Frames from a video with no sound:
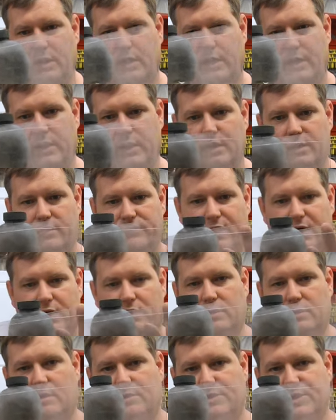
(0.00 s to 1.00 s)
And now you've got
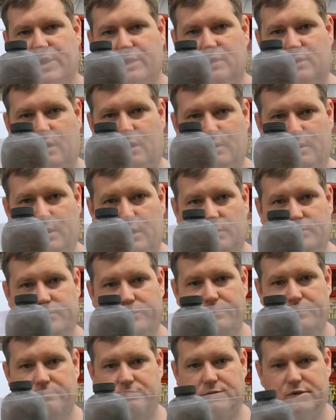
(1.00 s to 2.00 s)
a little shield on there.
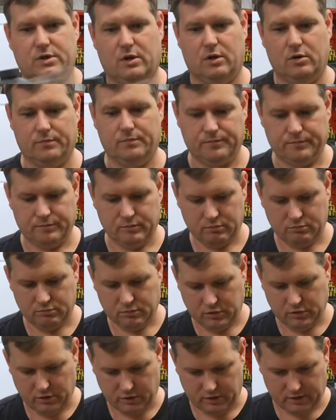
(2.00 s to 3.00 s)
So
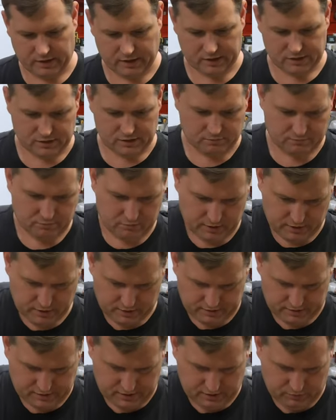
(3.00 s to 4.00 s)
you can actually
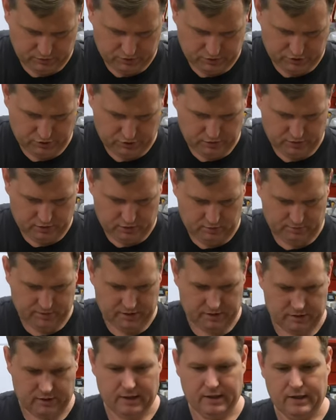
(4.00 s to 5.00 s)
kind of see what you're doing a little
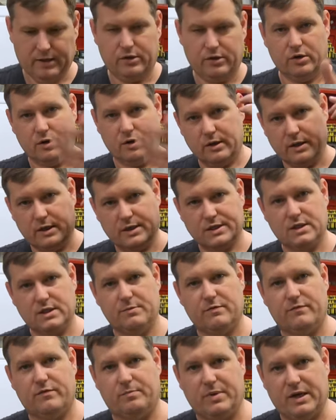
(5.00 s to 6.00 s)
bit. You're going to get
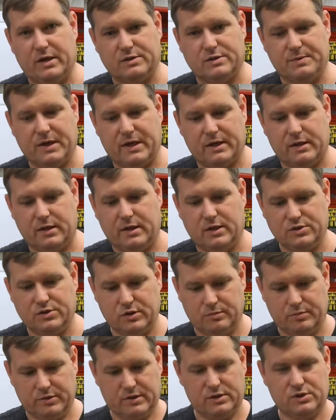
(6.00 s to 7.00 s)
some of it bounce back and hit
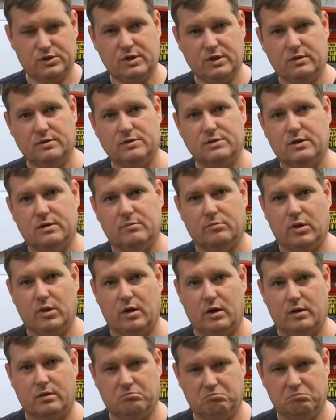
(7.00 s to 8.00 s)
you, but the shield is going to
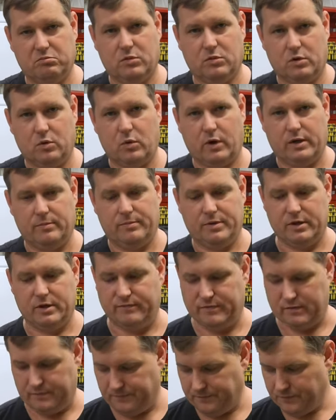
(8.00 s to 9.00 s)
block quite a bit
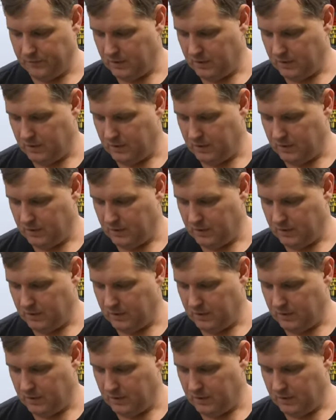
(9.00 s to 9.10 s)
of it.